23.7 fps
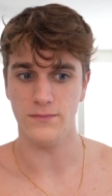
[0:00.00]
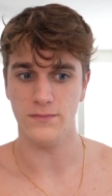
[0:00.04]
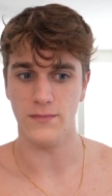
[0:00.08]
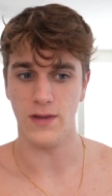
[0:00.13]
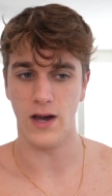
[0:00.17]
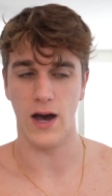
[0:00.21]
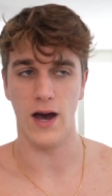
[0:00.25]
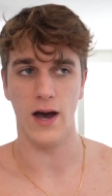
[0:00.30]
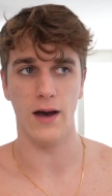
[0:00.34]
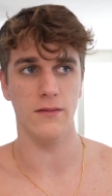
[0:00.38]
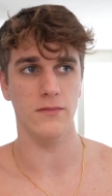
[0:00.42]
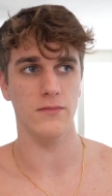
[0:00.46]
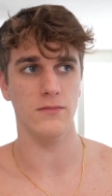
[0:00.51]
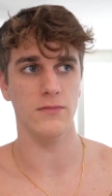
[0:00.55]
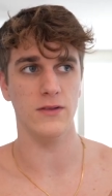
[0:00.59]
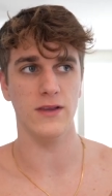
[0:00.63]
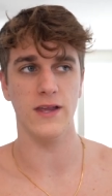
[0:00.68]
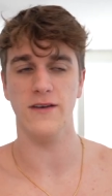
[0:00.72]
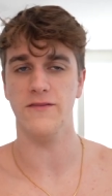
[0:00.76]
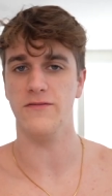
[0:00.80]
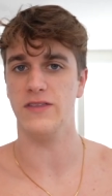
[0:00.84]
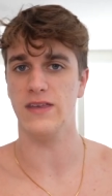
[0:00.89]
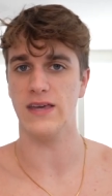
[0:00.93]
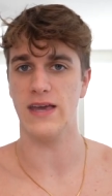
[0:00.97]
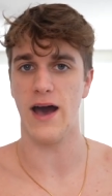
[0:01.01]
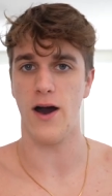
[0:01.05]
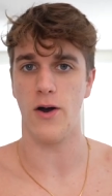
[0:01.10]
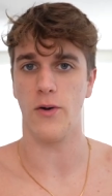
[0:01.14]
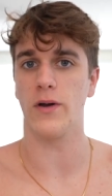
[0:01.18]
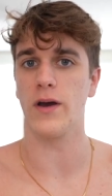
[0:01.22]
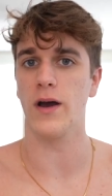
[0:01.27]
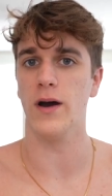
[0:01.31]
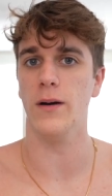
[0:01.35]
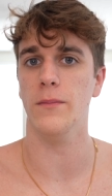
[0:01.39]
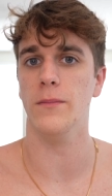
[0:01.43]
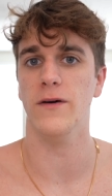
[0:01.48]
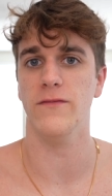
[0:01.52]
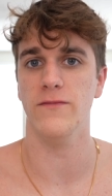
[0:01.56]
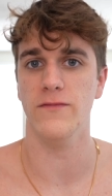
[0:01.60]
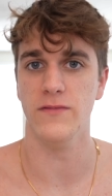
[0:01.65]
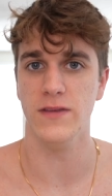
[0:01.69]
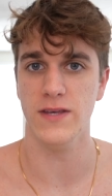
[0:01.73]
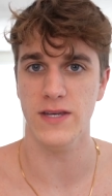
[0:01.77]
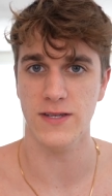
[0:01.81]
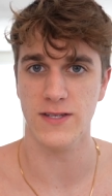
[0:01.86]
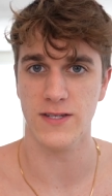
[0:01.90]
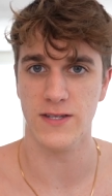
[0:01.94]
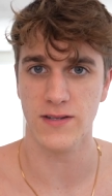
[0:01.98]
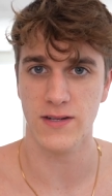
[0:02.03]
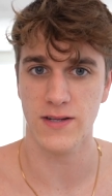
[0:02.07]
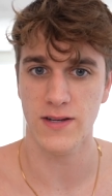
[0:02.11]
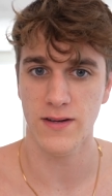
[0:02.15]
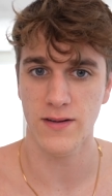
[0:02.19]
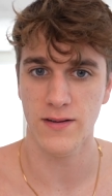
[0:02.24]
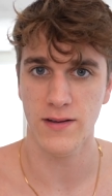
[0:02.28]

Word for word: live the outcome of these